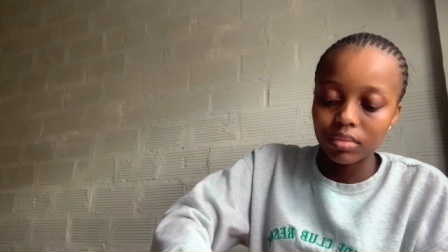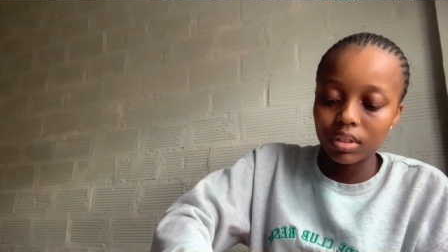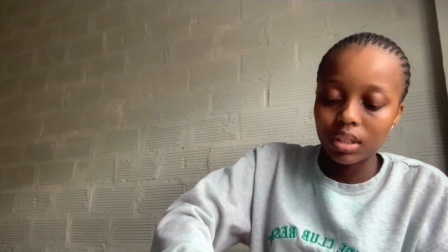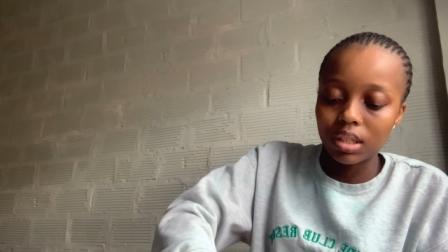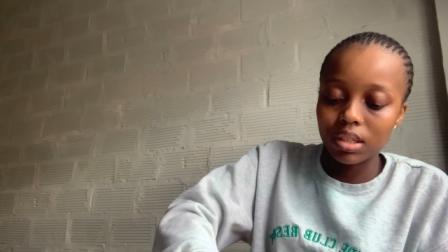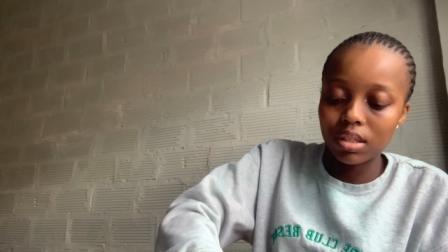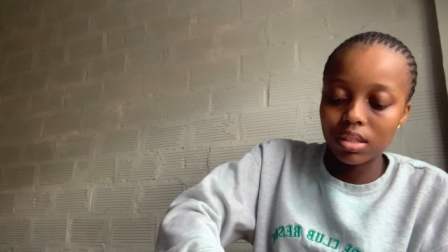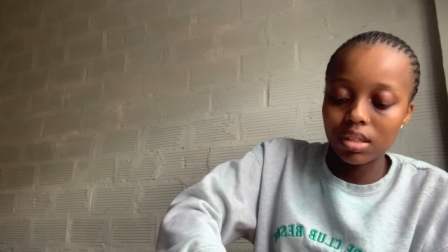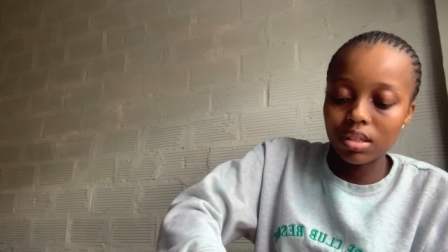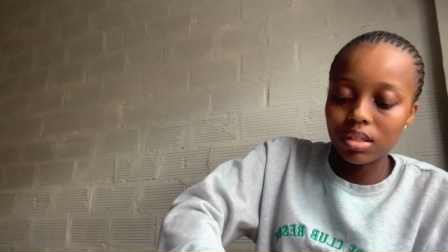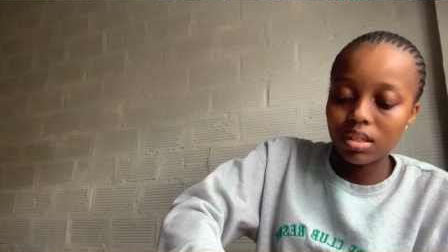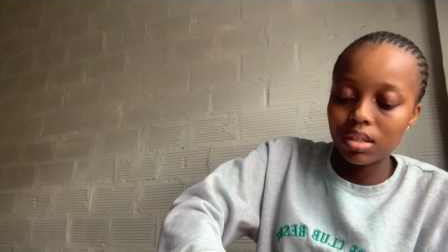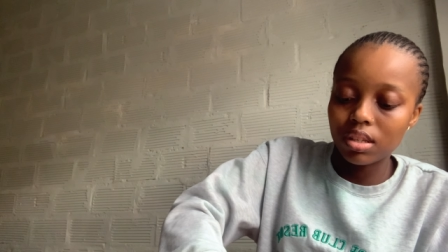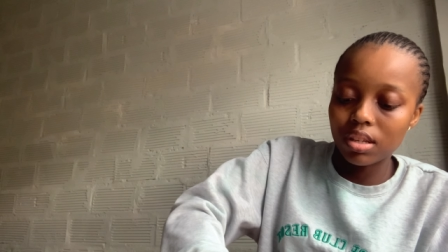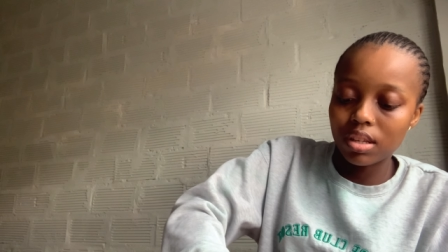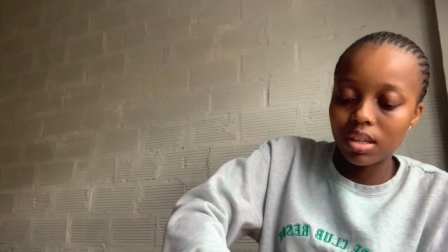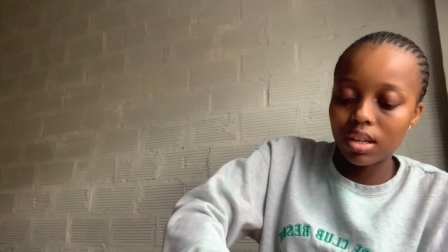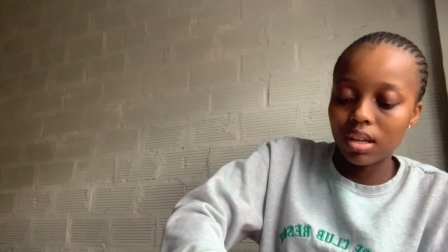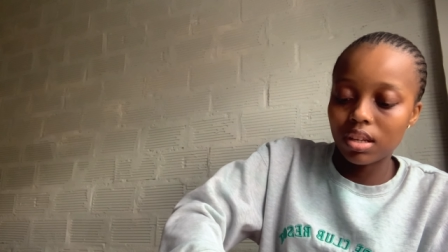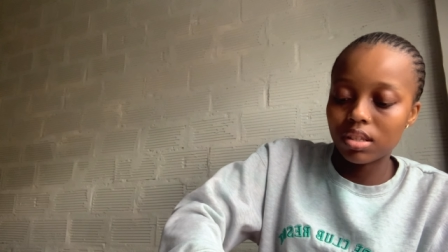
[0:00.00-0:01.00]
Excuse me
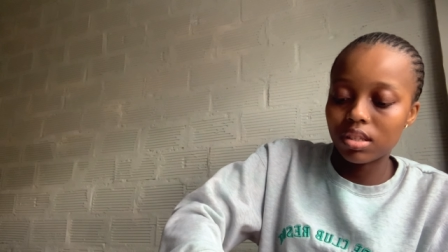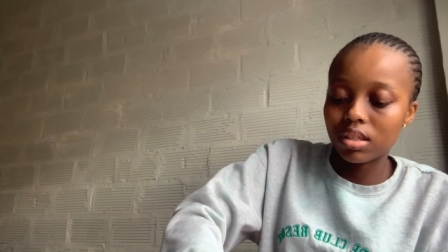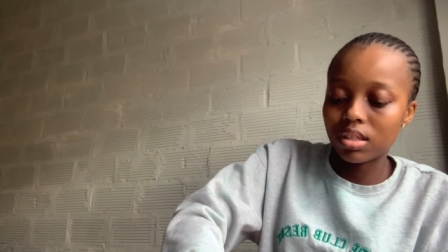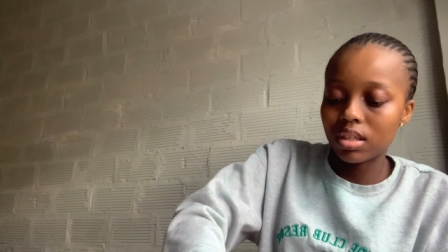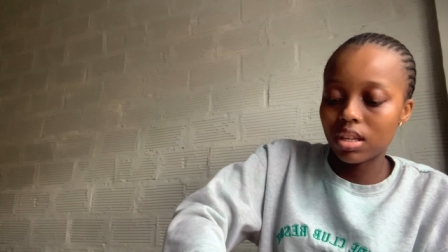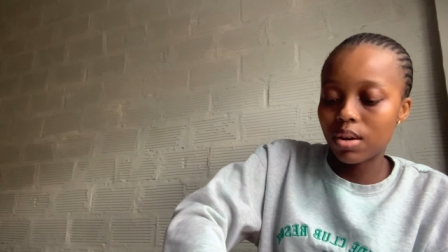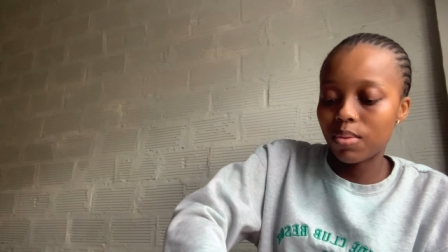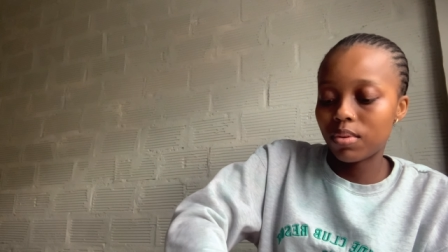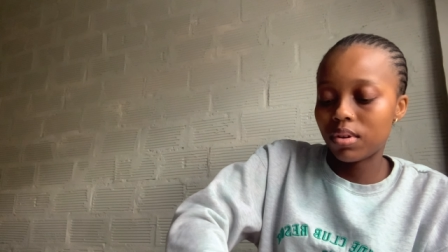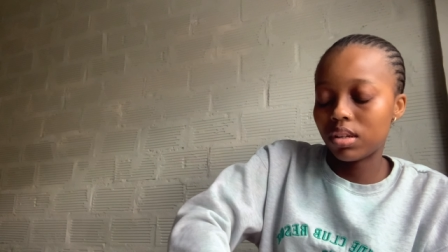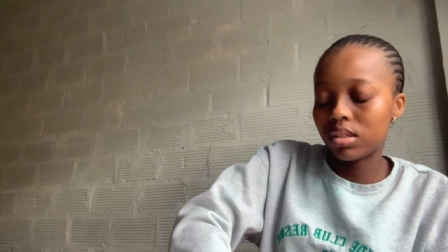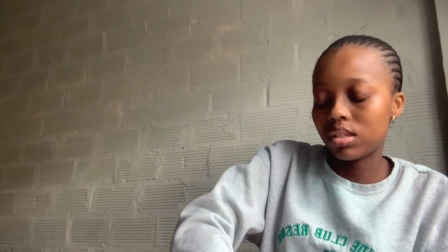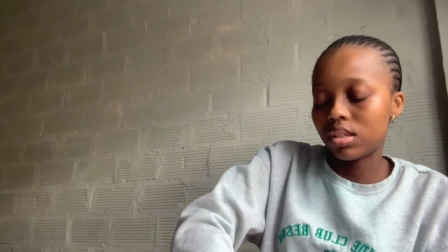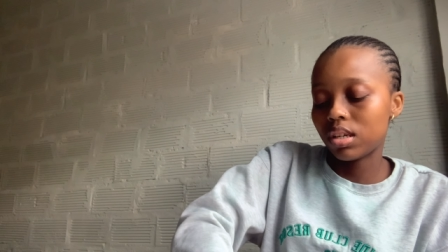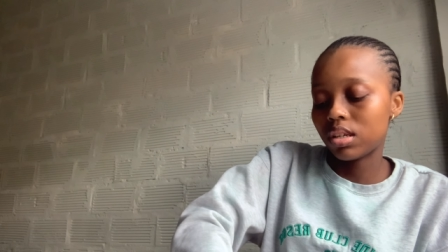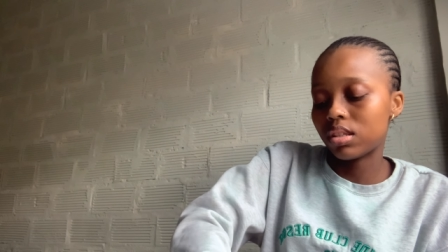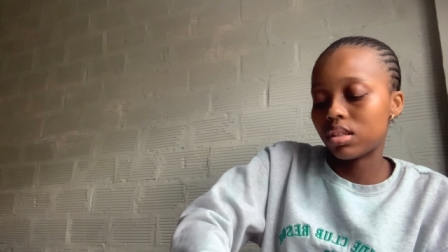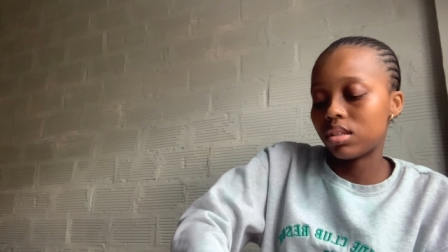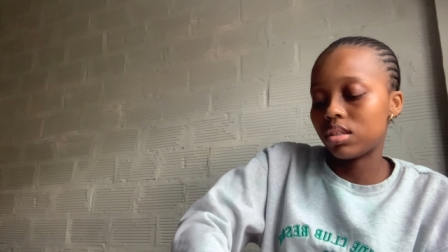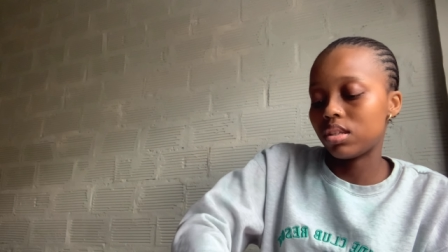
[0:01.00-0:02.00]
guys, I'm gonna
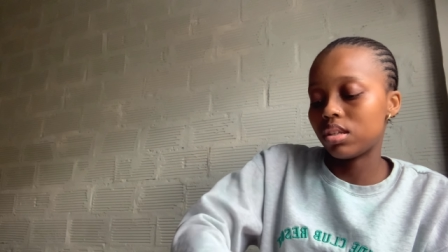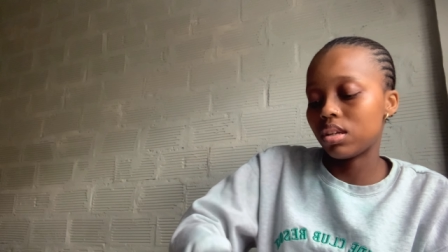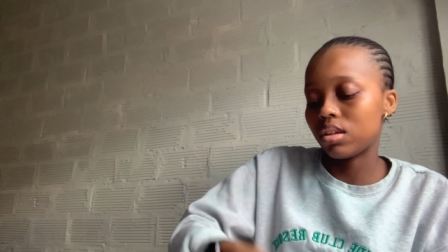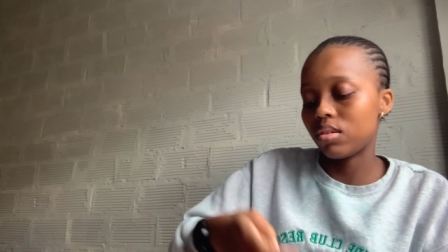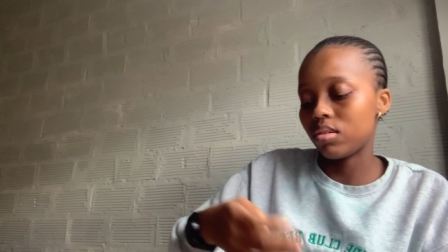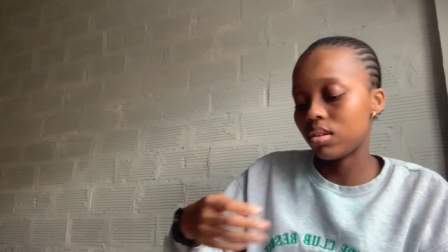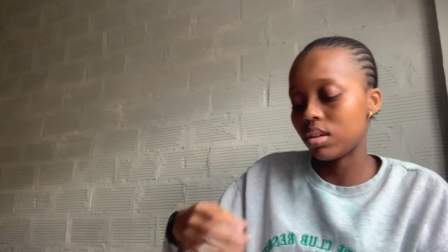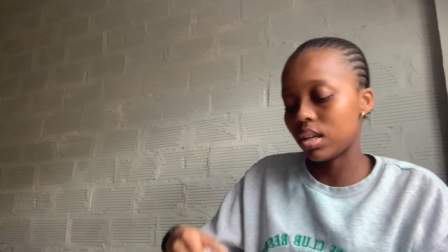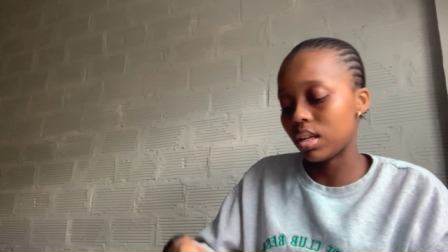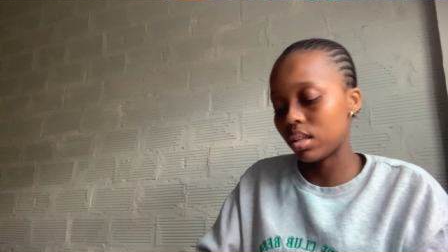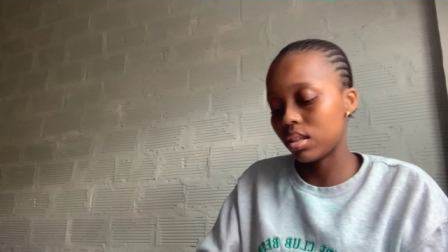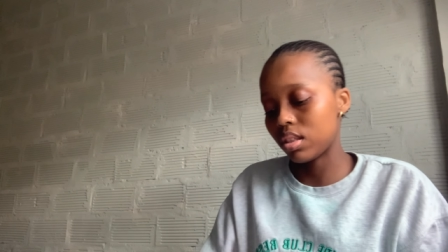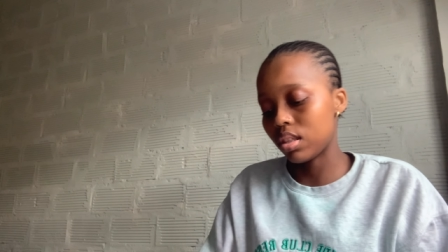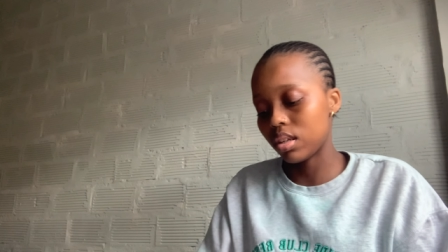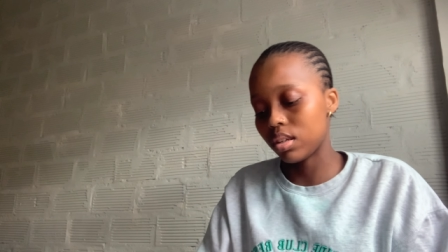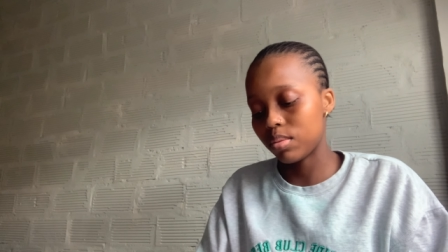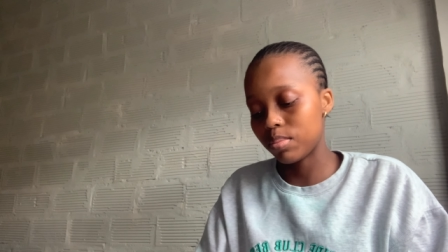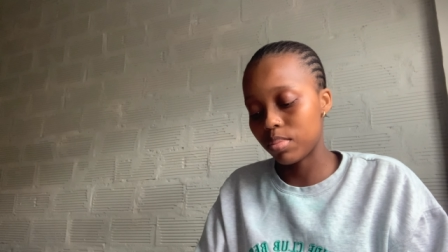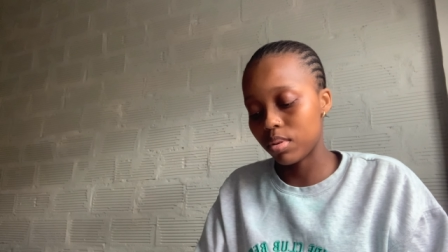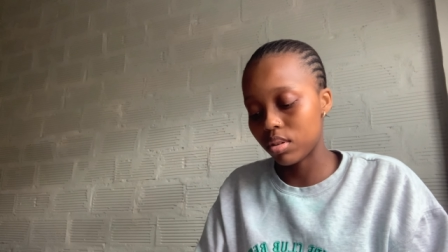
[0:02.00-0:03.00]
take this and I don't like
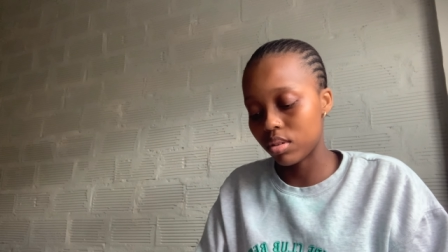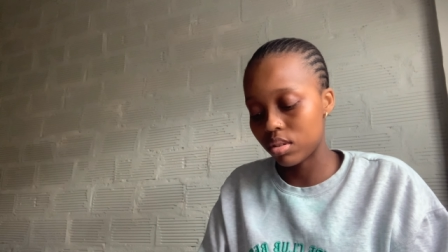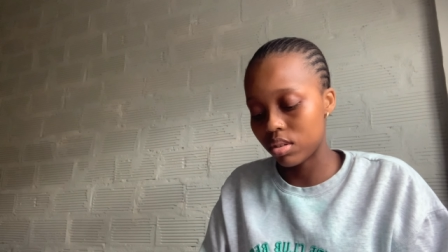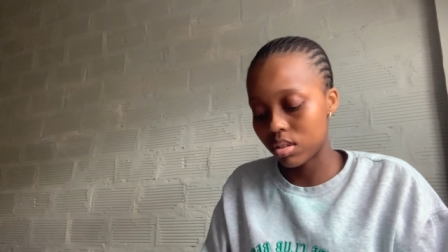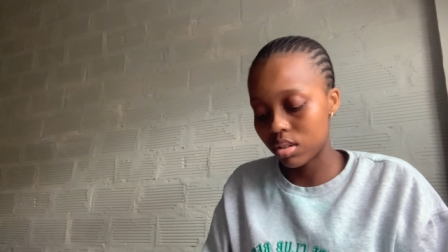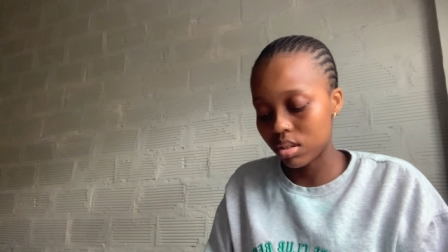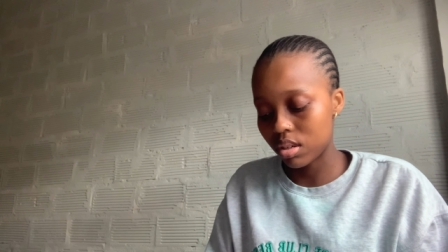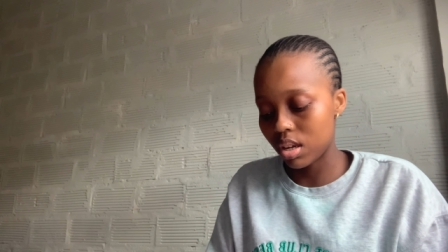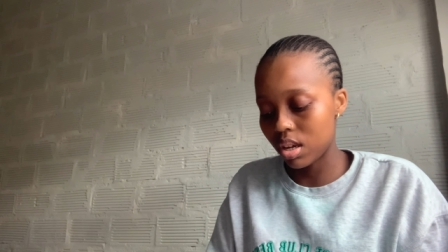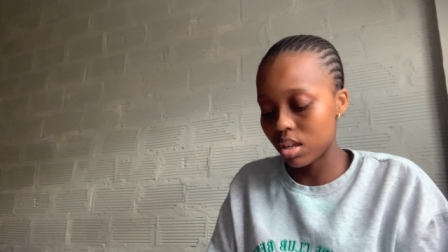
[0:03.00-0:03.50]
that part